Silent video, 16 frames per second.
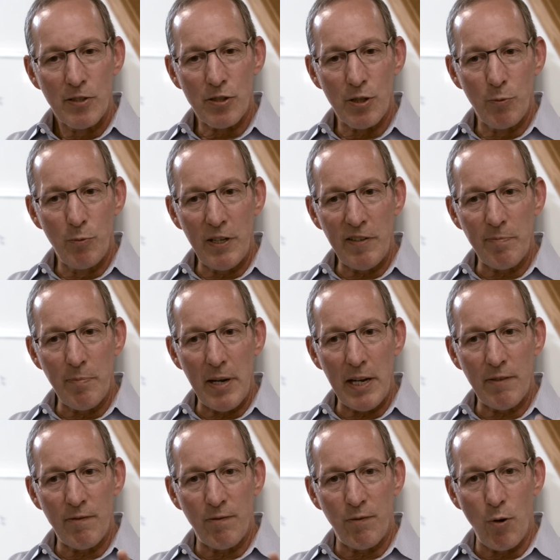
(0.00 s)
So we've
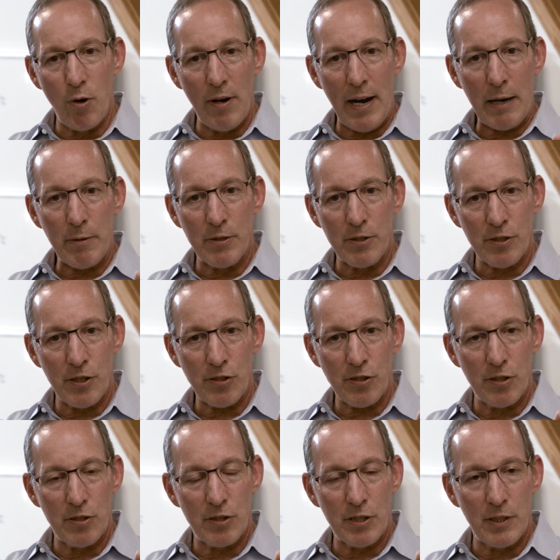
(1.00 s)
made 4
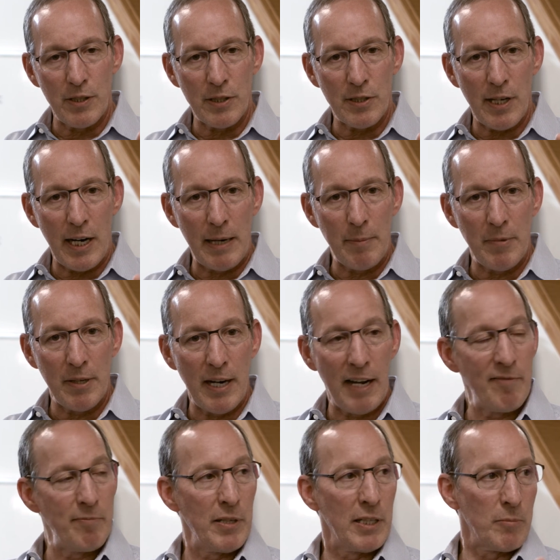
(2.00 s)
acquisitions in the time that
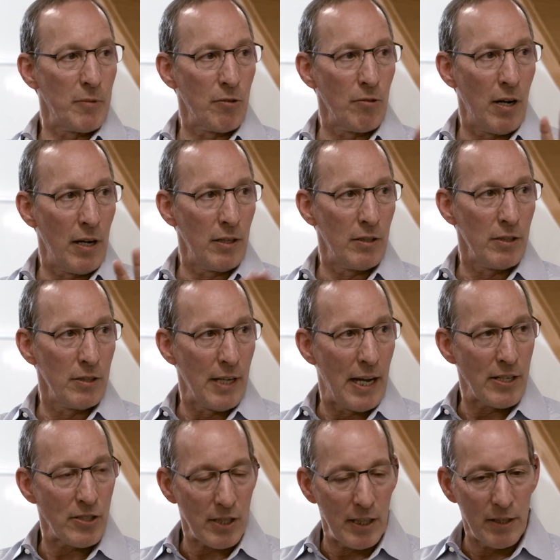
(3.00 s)
I've been at McGraw-Hill, the
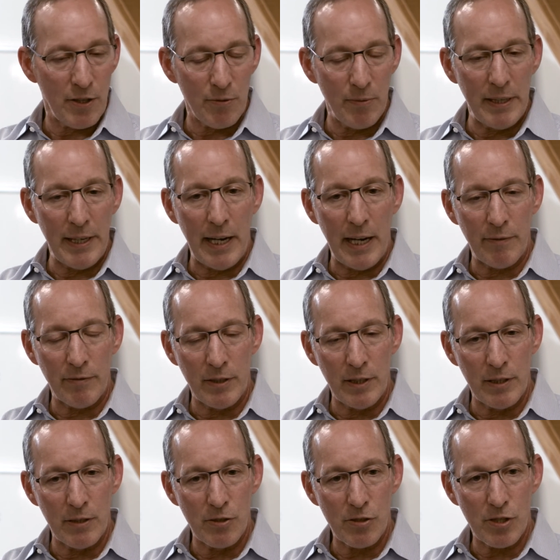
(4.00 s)
last kind of
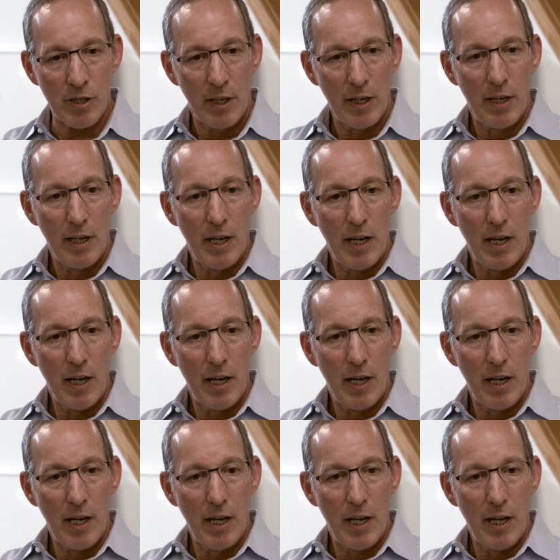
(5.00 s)
3.5 years.